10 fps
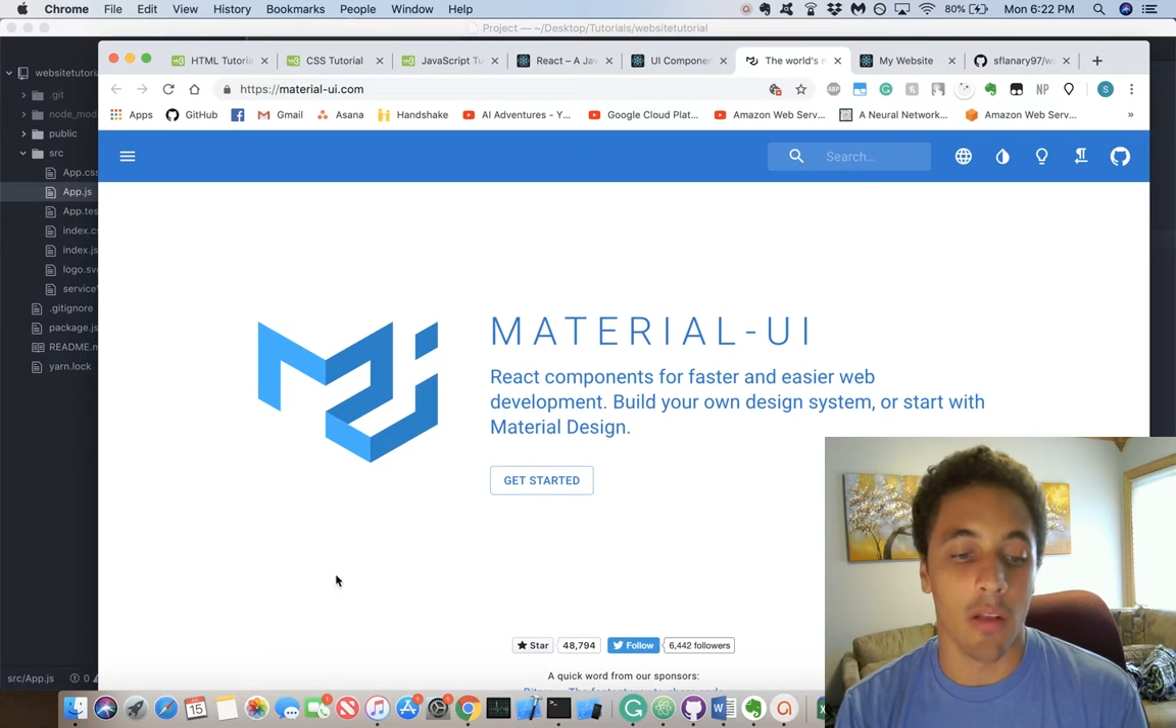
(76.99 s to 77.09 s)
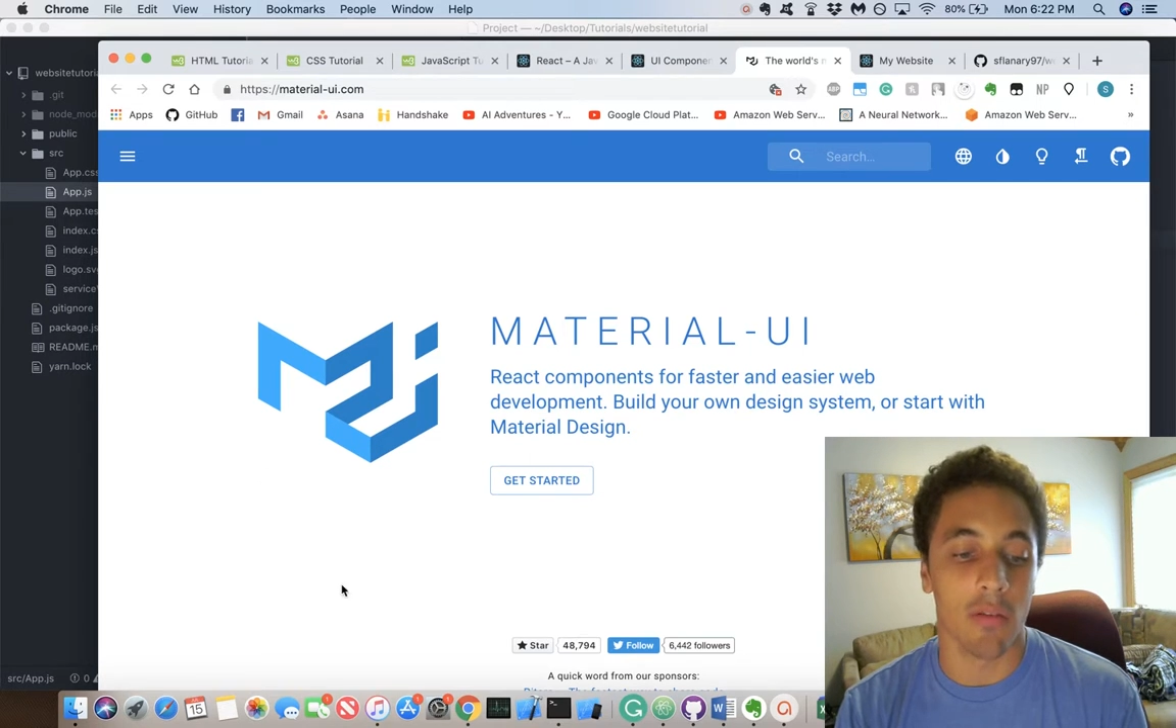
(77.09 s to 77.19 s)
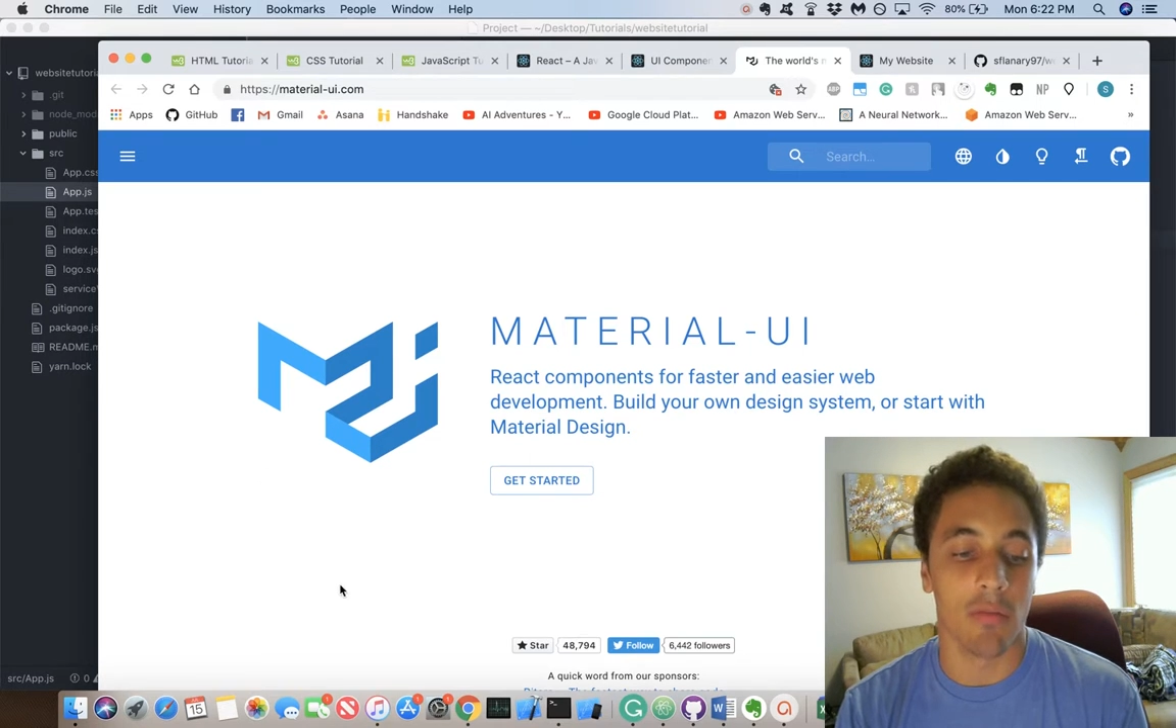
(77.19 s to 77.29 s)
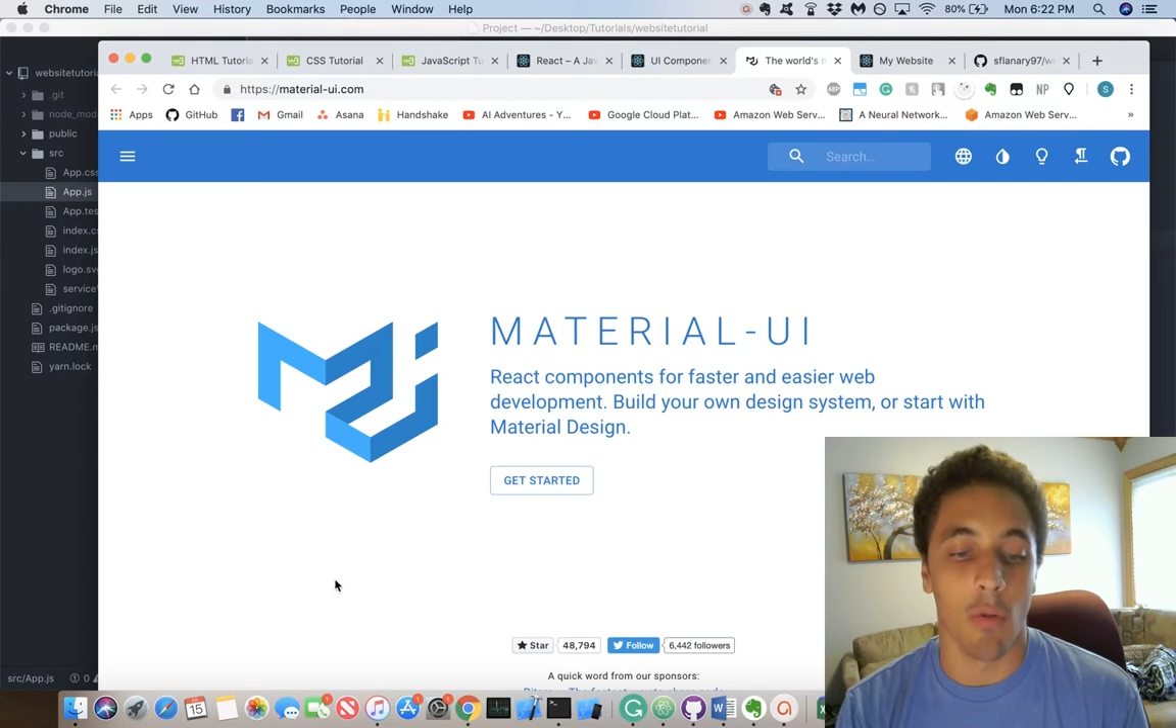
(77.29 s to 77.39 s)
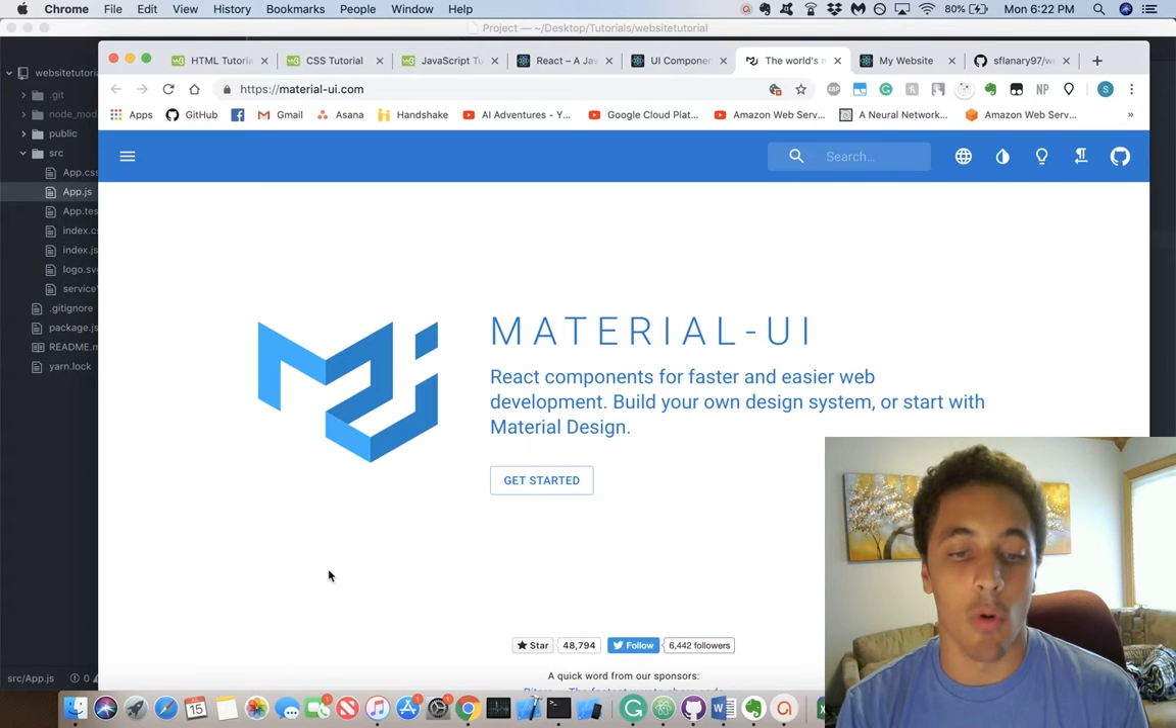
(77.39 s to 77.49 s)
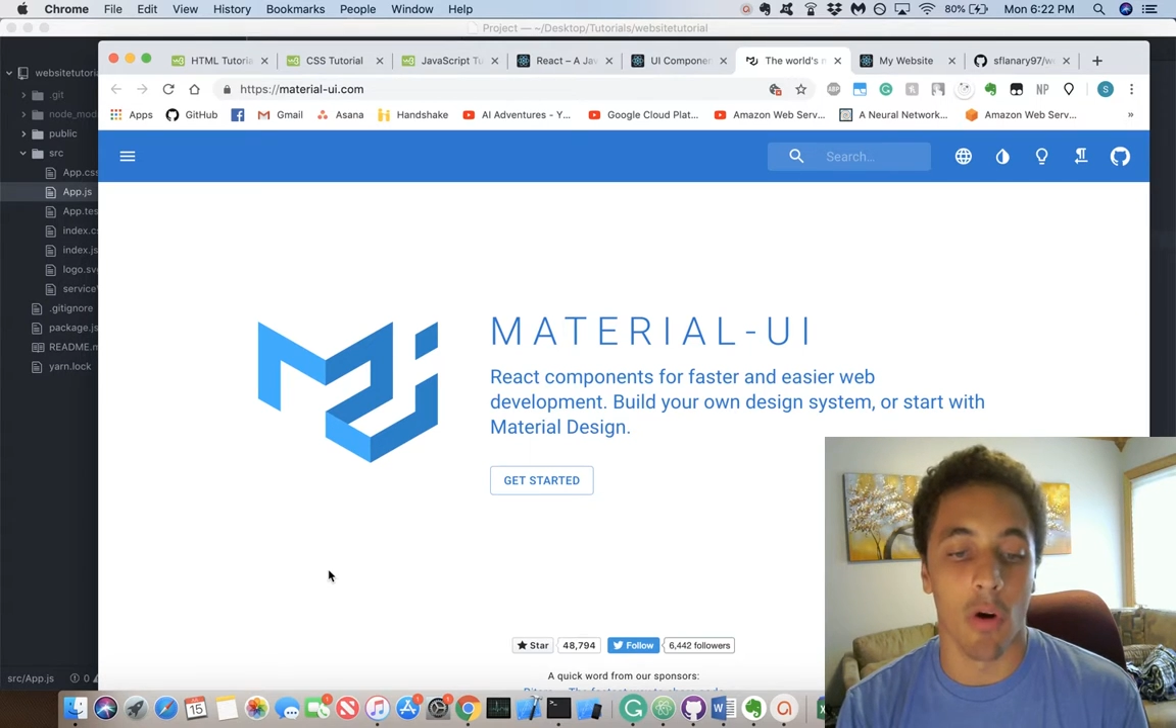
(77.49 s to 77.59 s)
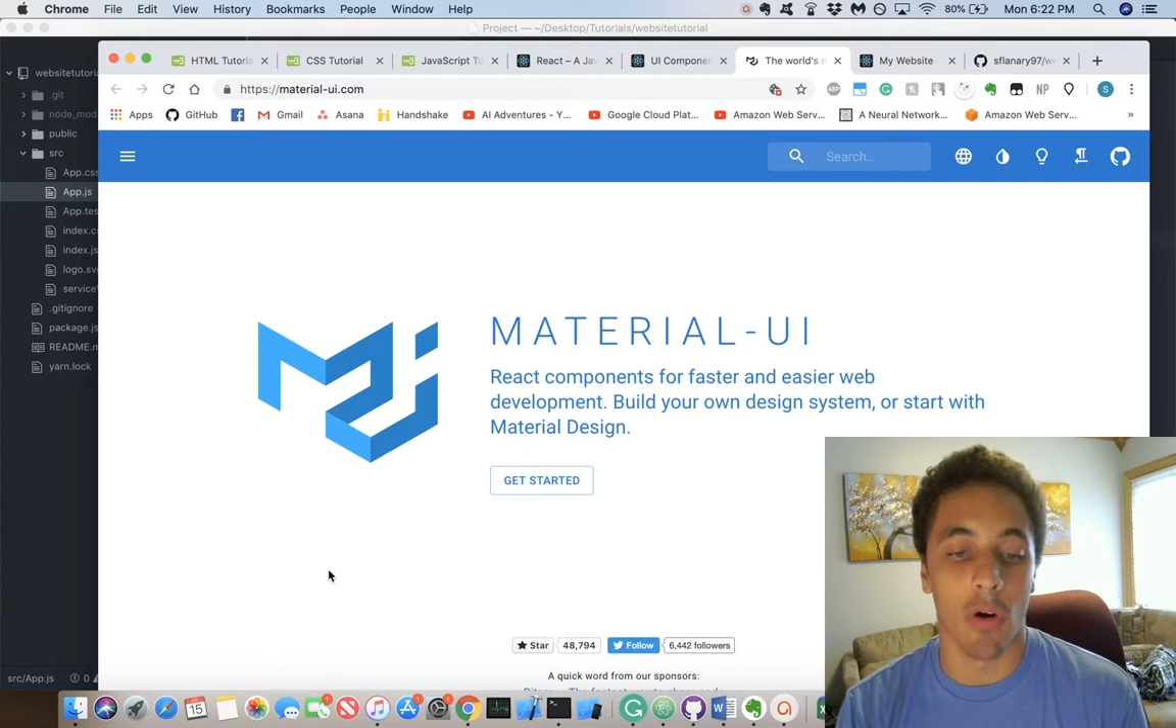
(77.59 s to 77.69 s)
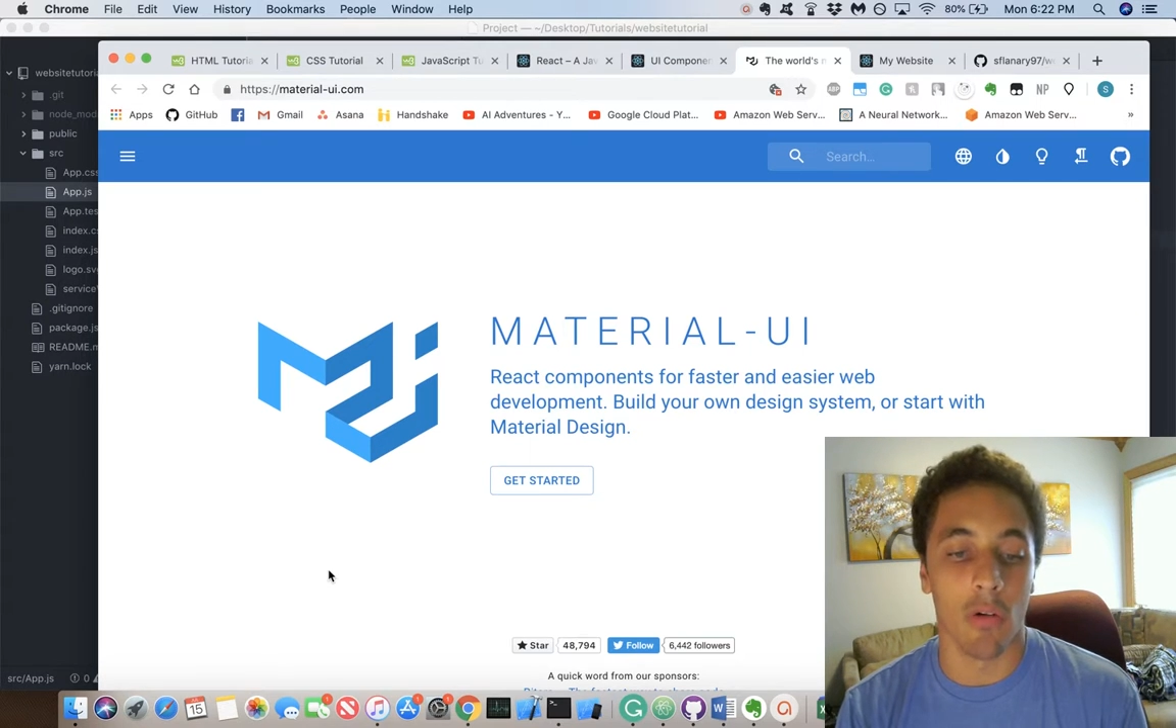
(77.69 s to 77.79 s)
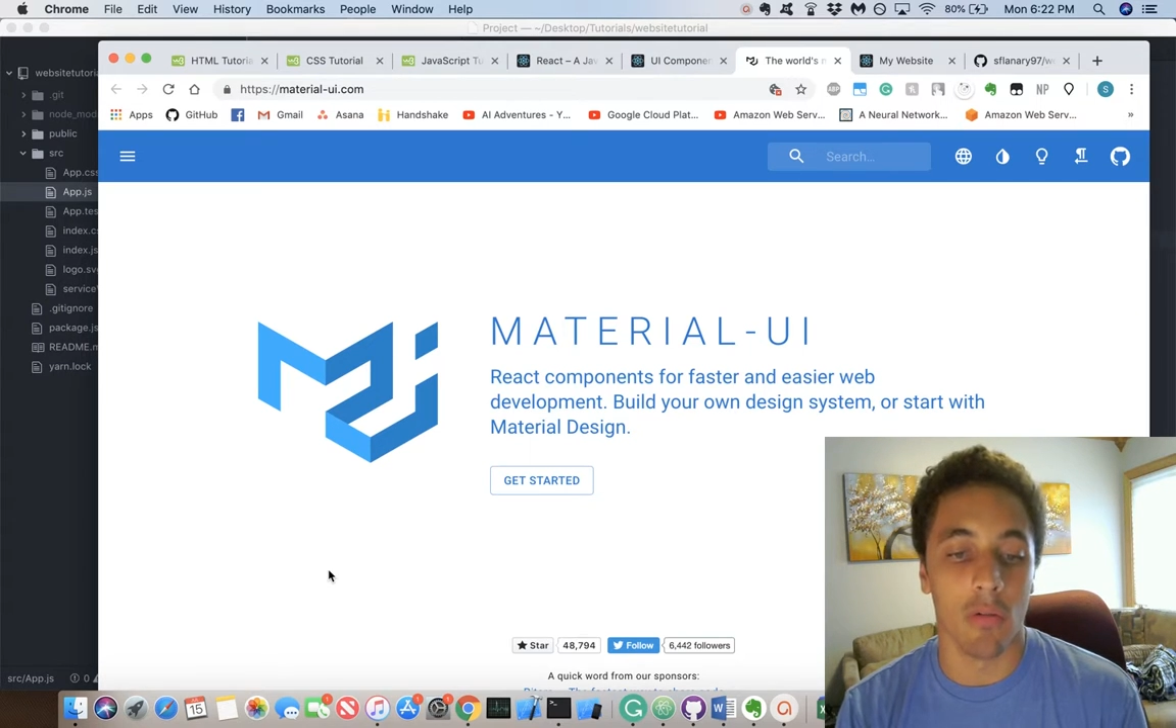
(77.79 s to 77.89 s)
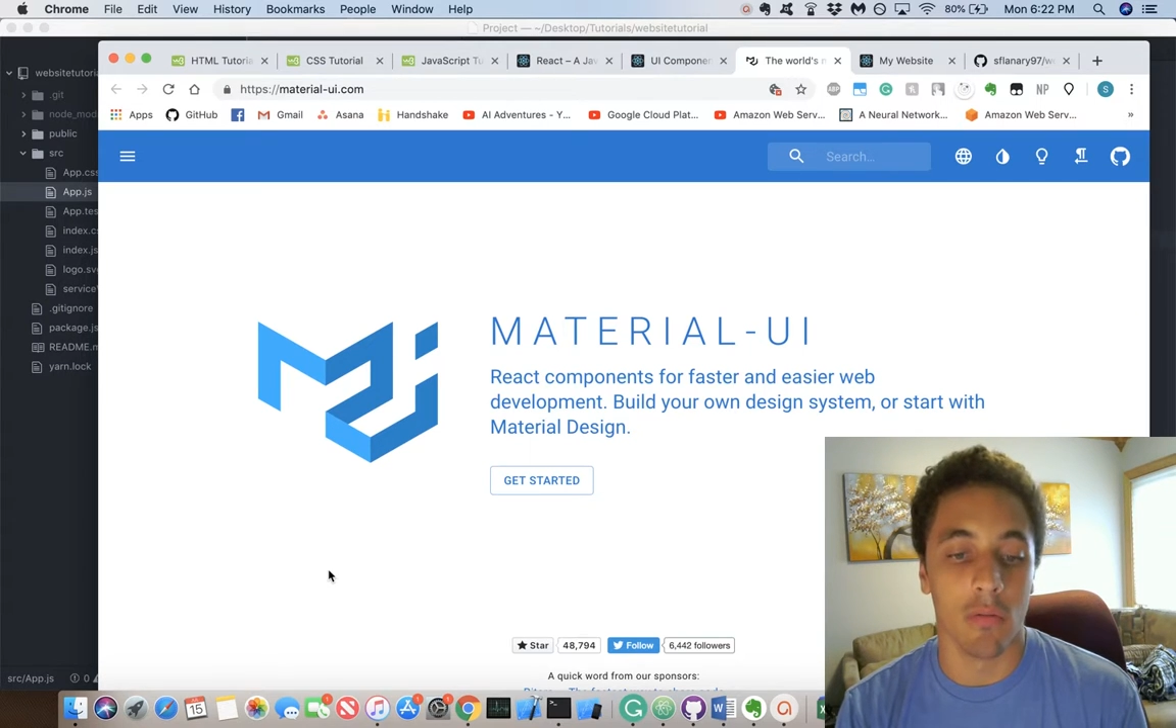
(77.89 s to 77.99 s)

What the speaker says: for